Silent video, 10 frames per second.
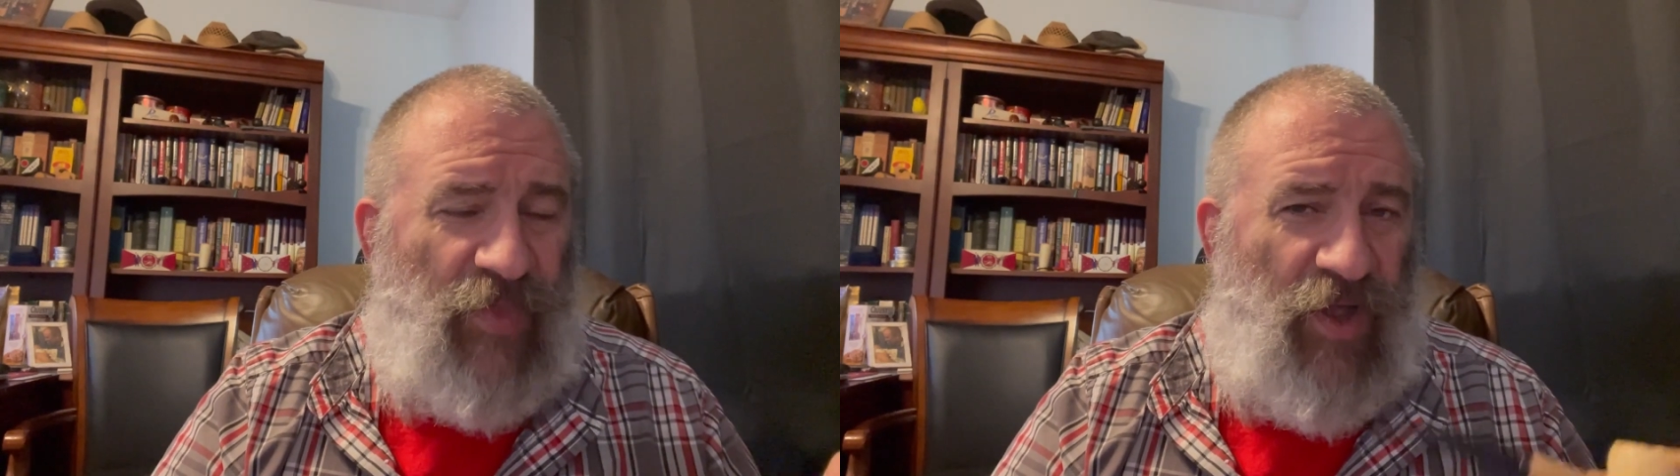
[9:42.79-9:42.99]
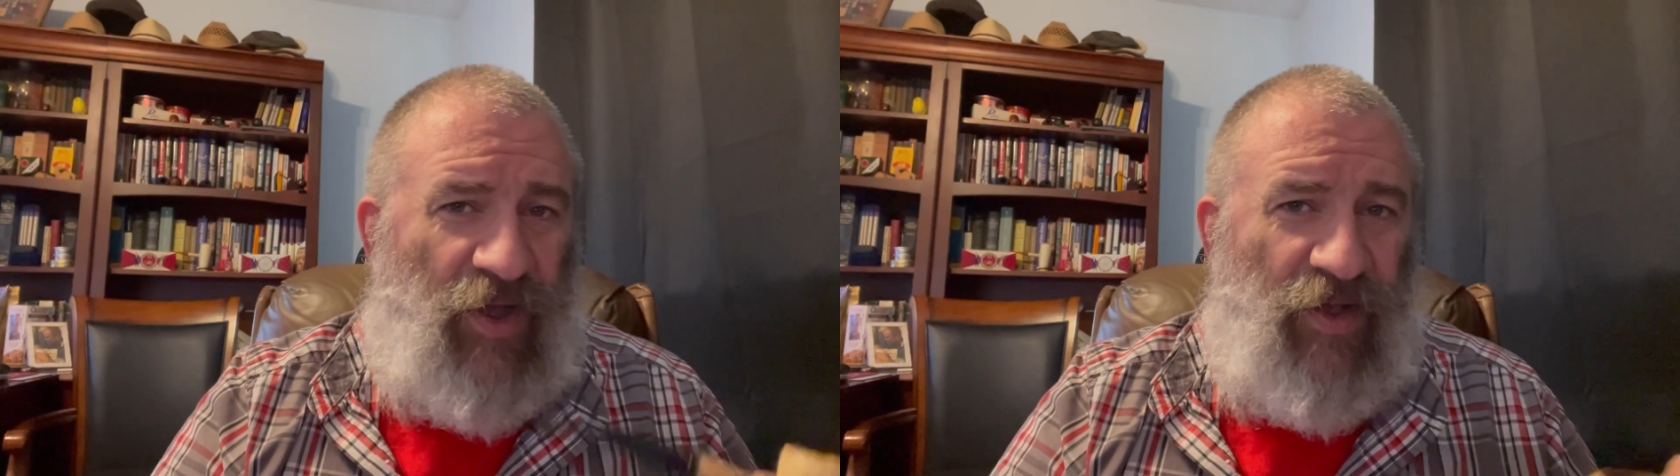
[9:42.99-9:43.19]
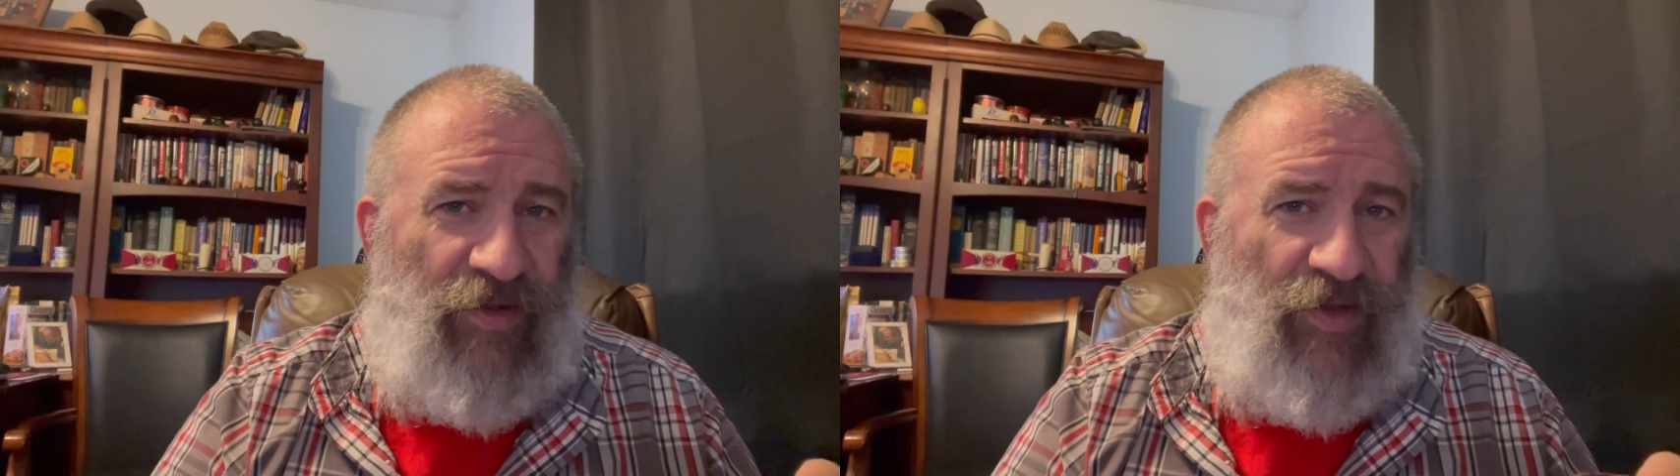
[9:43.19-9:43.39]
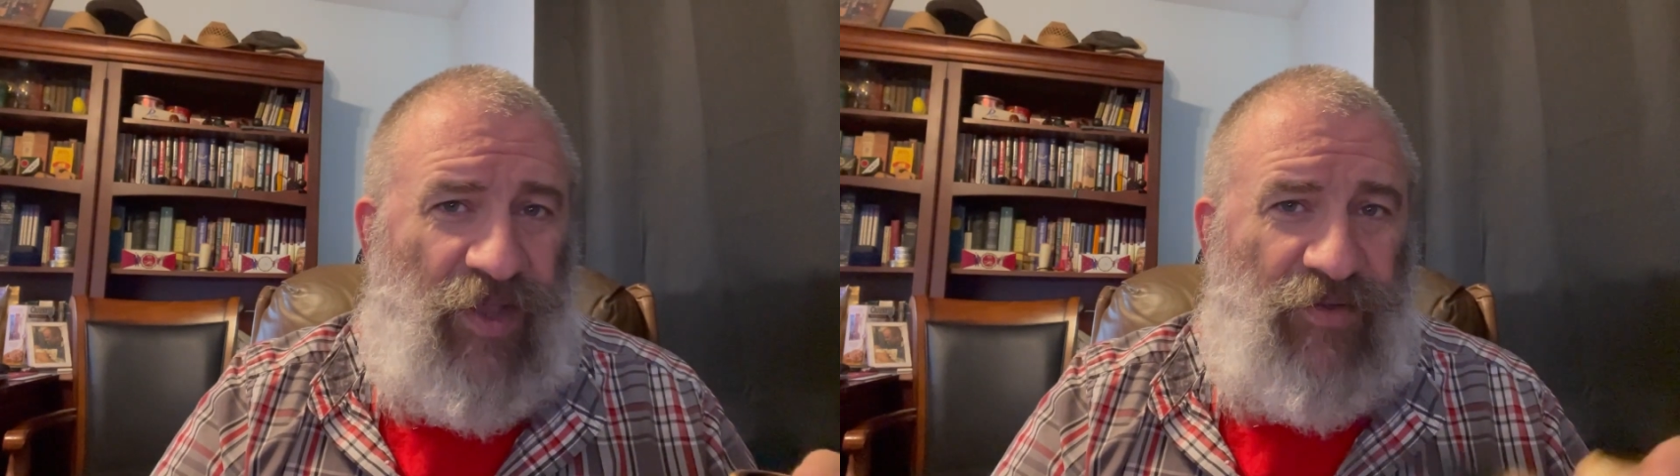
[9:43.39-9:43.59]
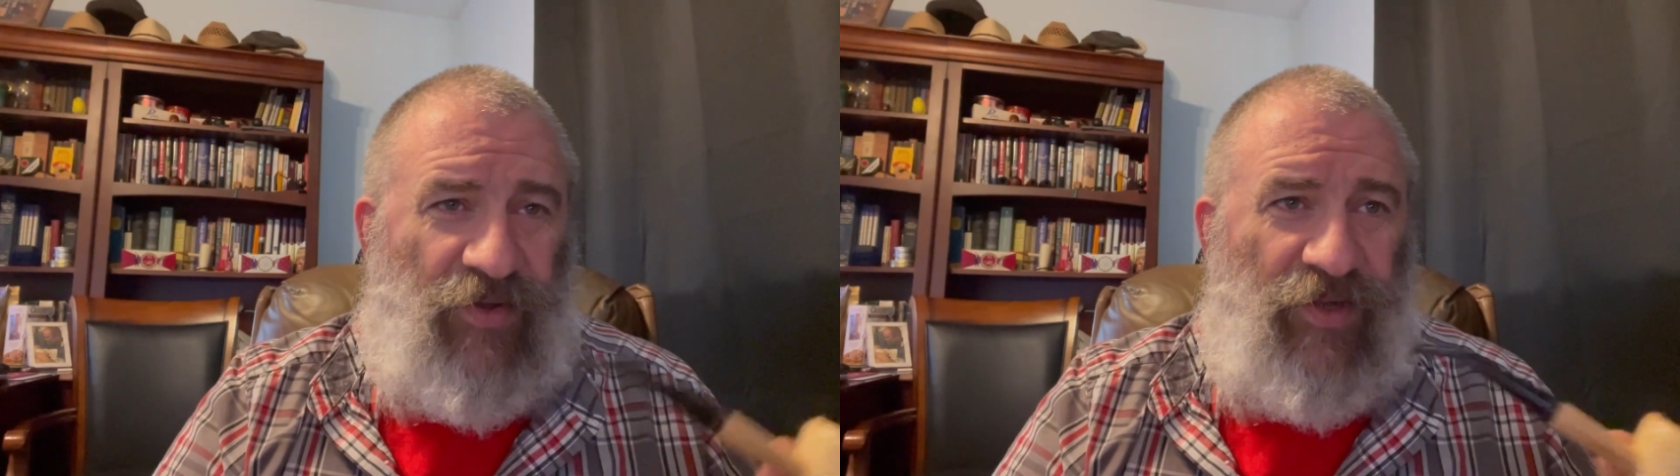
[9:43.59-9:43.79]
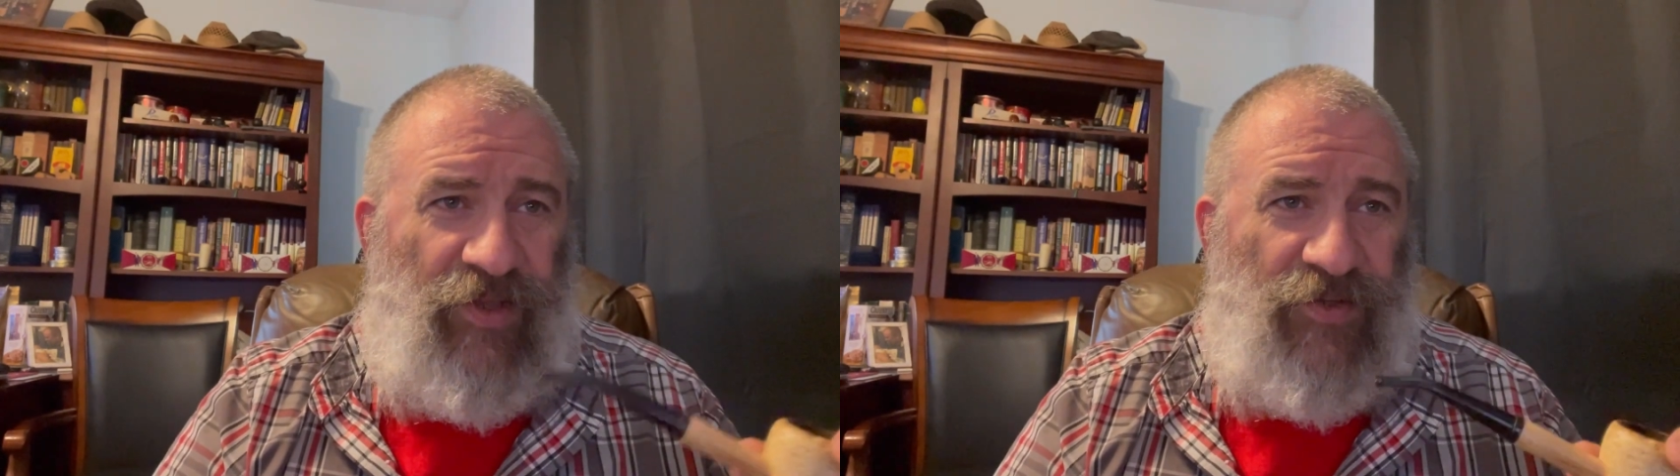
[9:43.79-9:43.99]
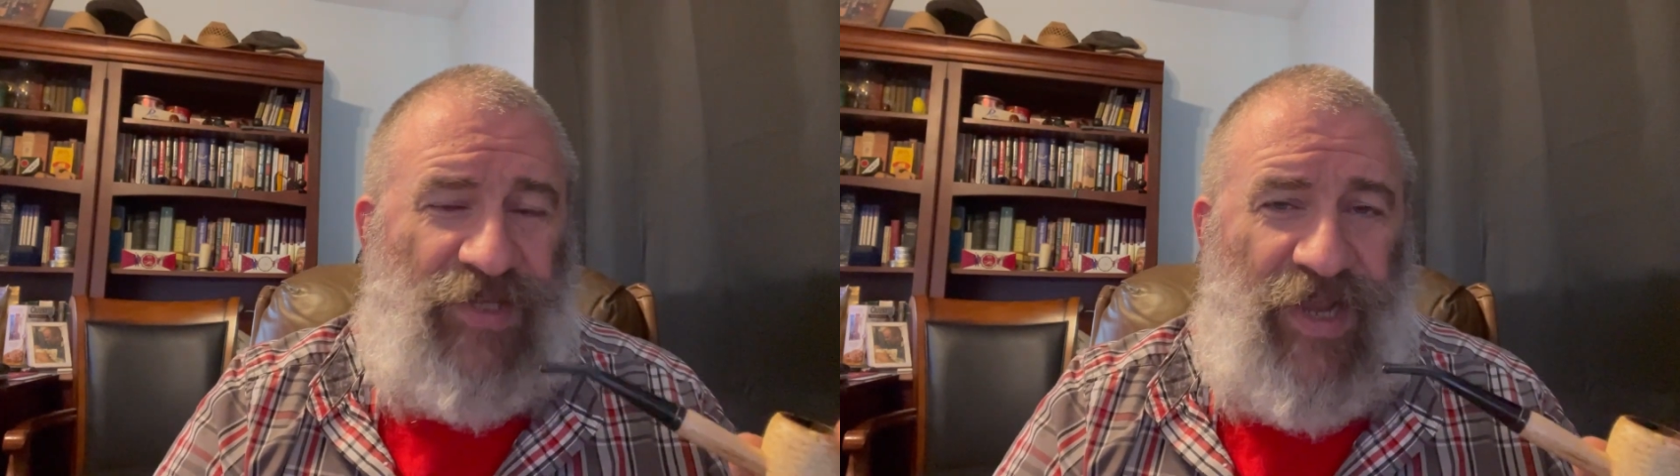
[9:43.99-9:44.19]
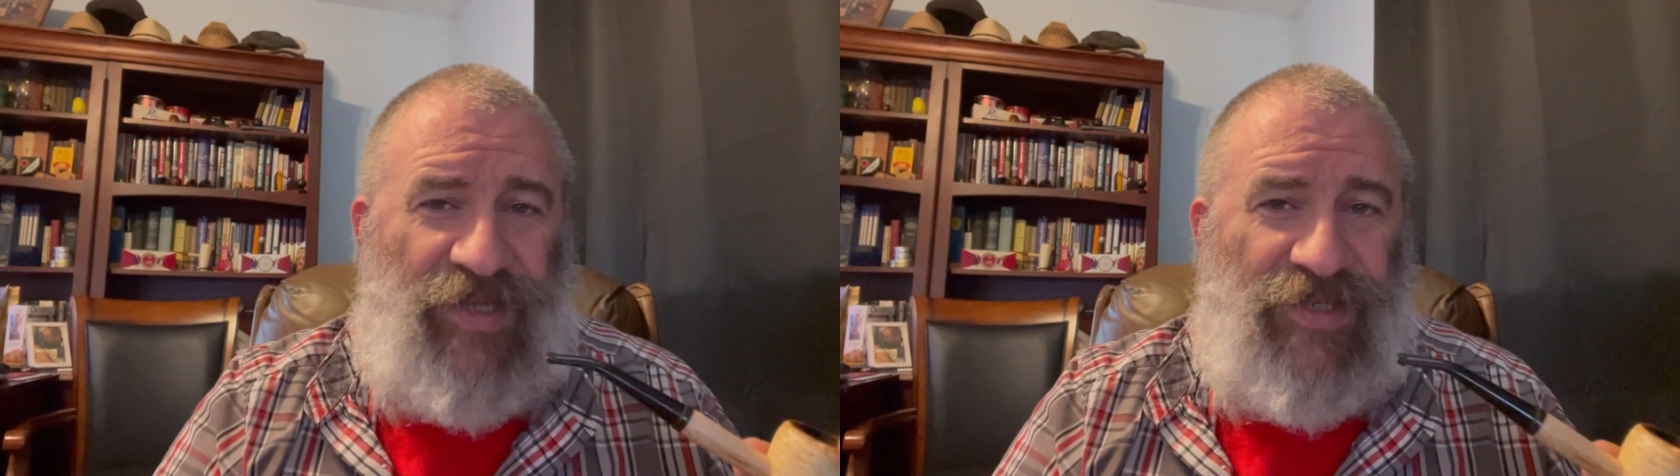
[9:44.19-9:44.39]
on uh, during those
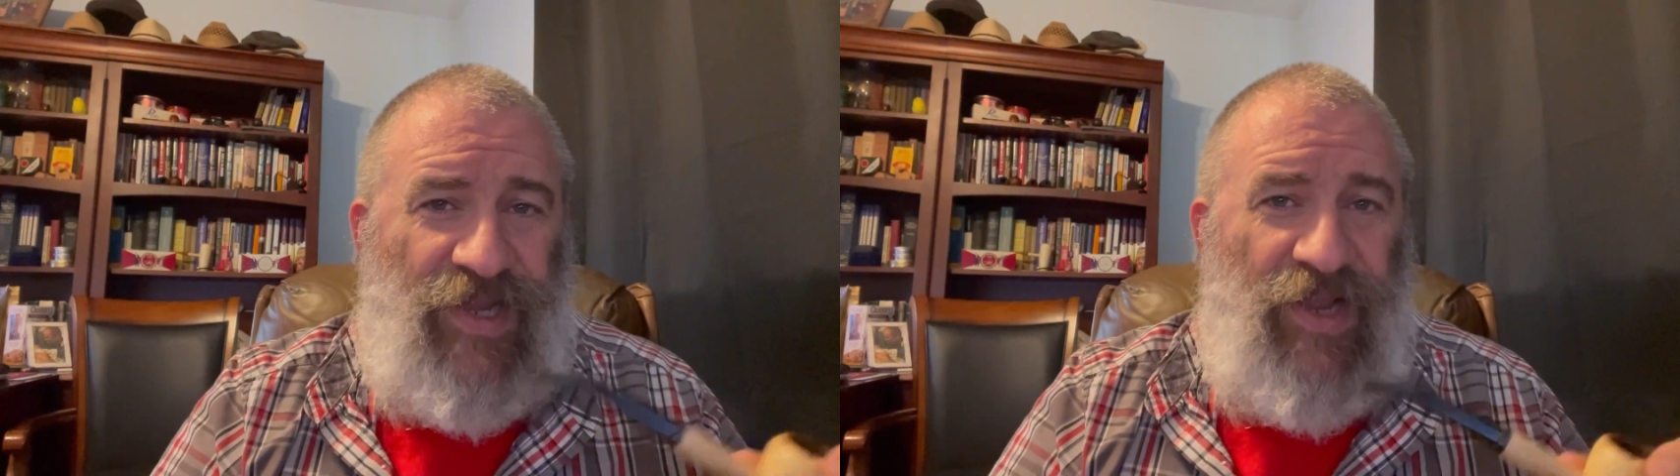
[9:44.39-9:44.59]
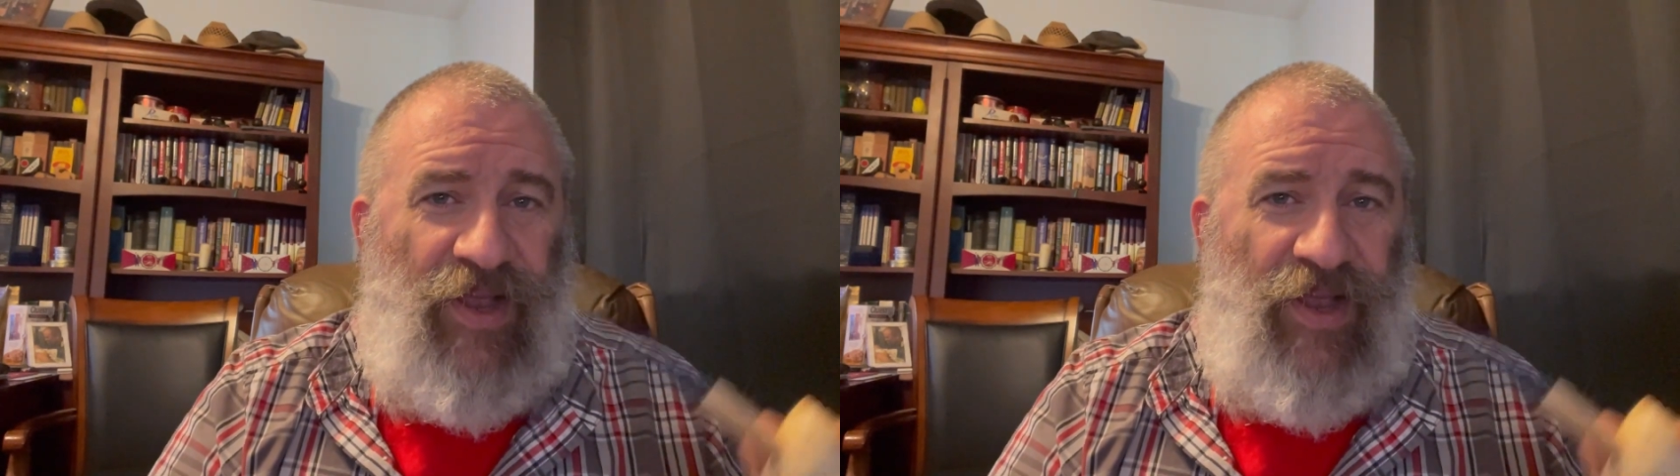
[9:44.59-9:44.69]
days.